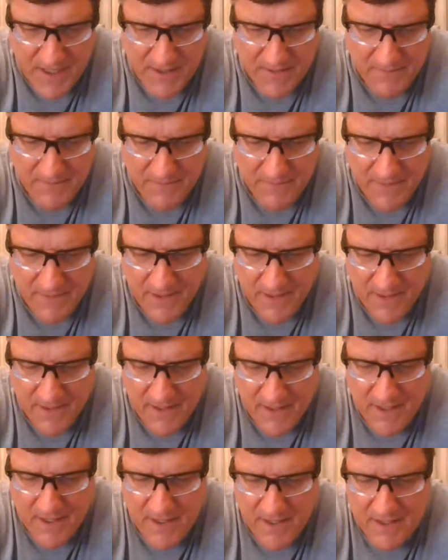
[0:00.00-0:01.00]

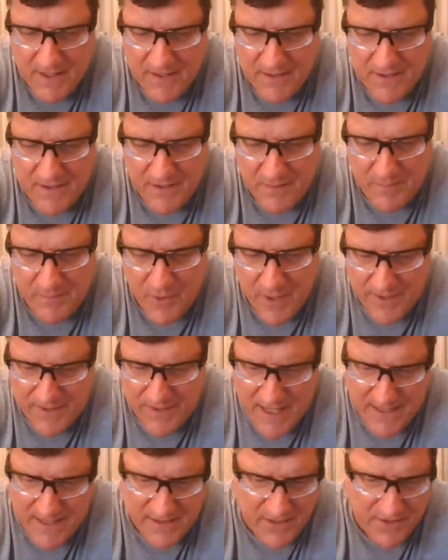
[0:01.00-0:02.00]
To the
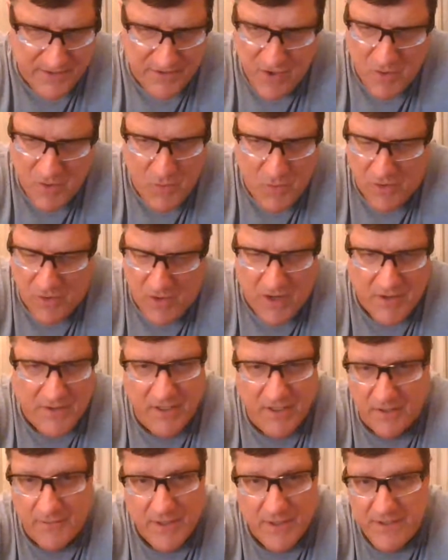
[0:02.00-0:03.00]
point that there's no more
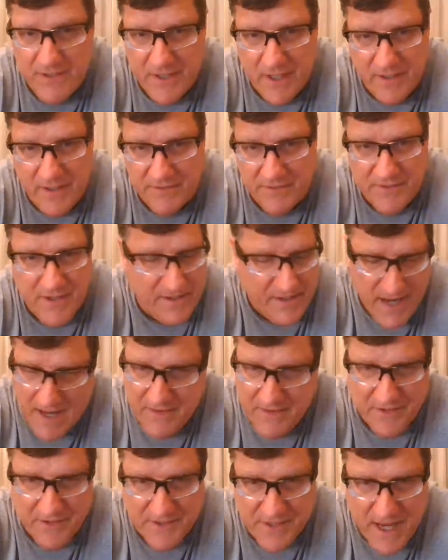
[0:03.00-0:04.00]
artillery shells on
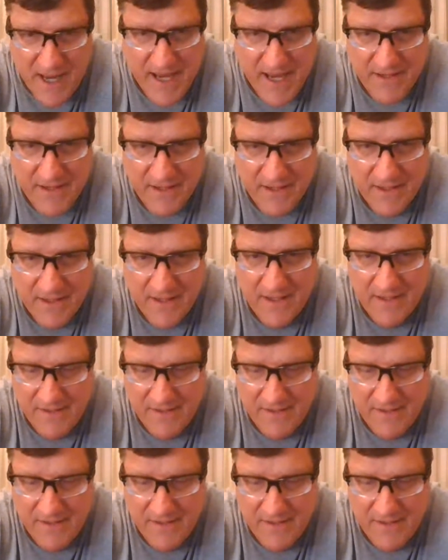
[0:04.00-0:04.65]
either side.